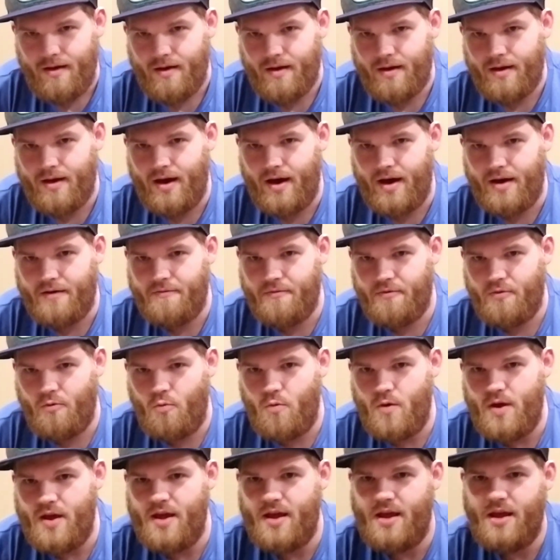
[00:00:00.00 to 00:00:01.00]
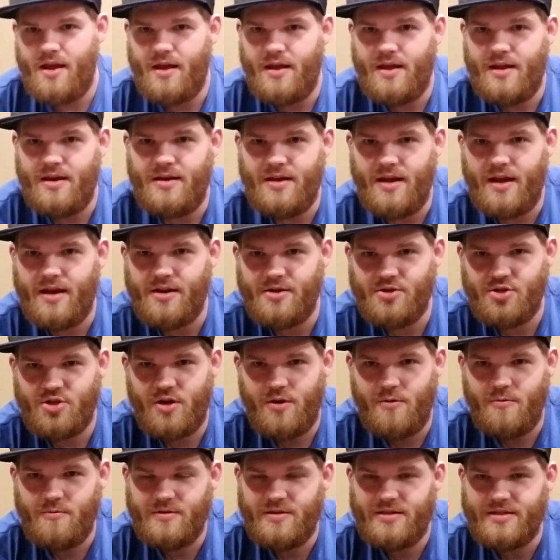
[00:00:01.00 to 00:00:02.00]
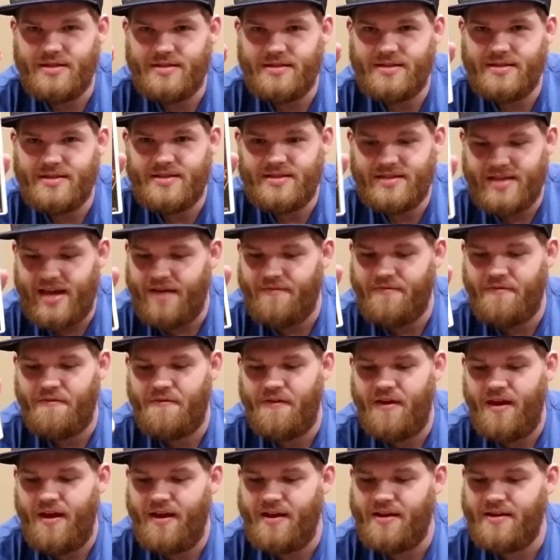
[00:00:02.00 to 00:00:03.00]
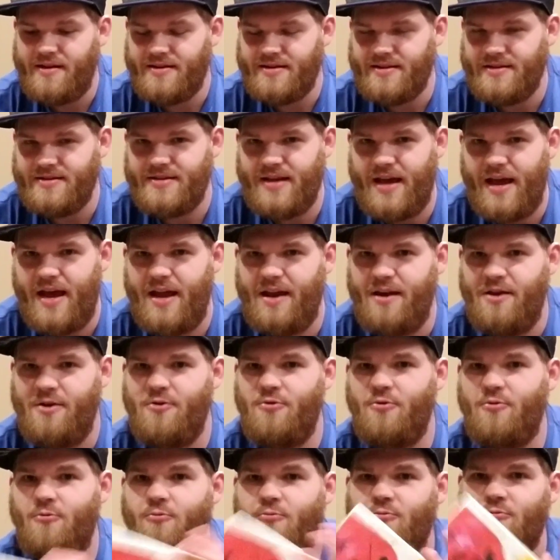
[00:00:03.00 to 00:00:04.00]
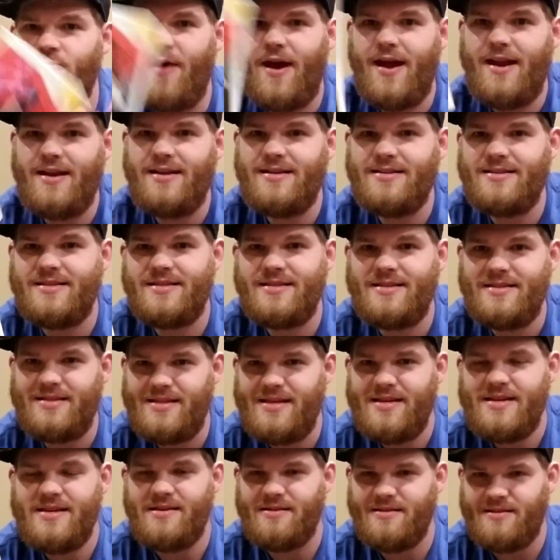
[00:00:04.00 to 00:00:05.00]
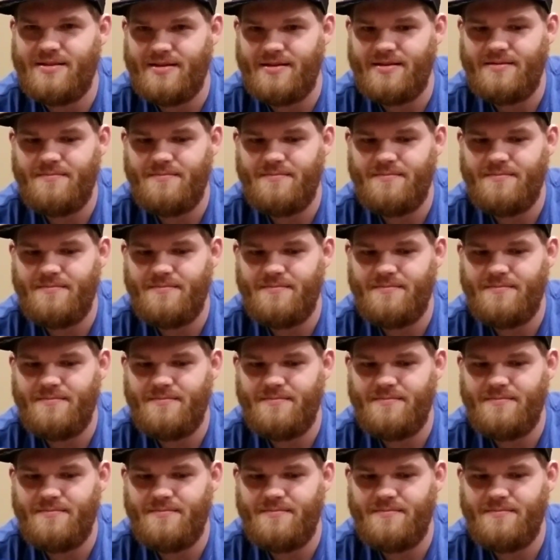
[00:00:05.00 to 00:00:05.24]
Got for the Wii, Indiana Jones and the Staff of Kings, and Red Steel.